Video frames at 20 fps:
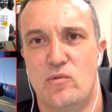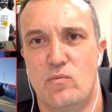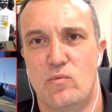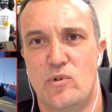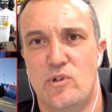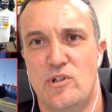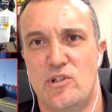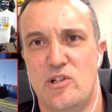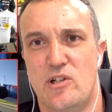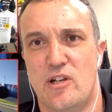
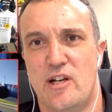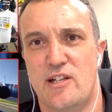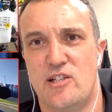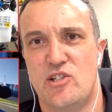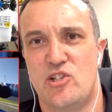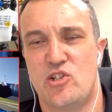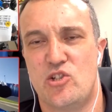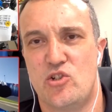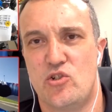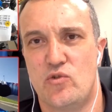were like
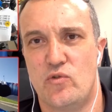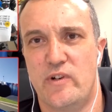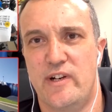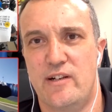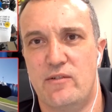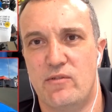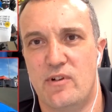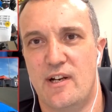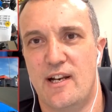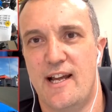
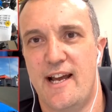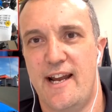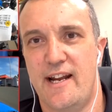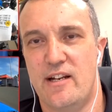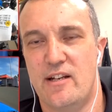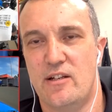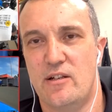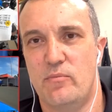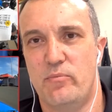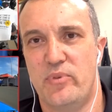street
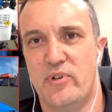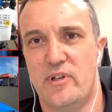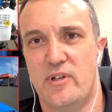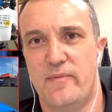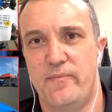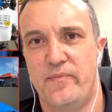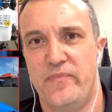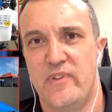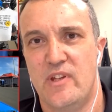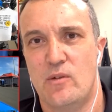related,
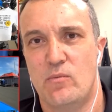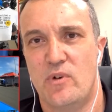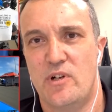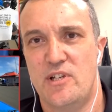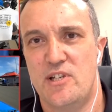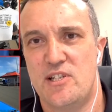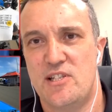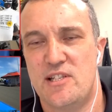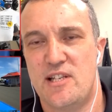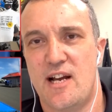but
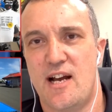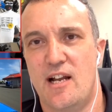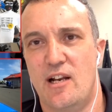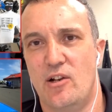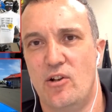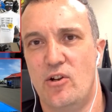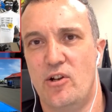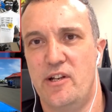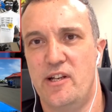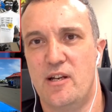when you start
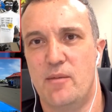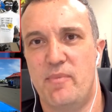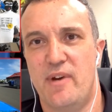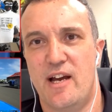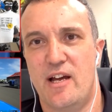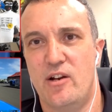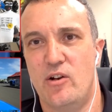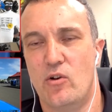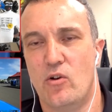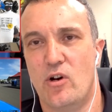learning
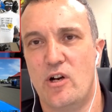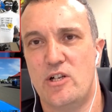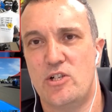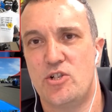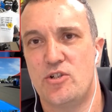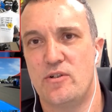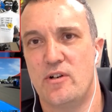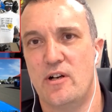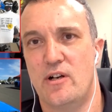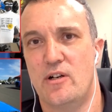about
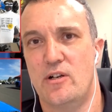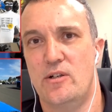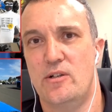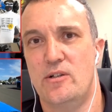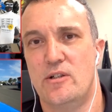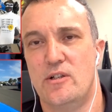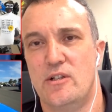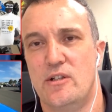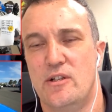Nitro,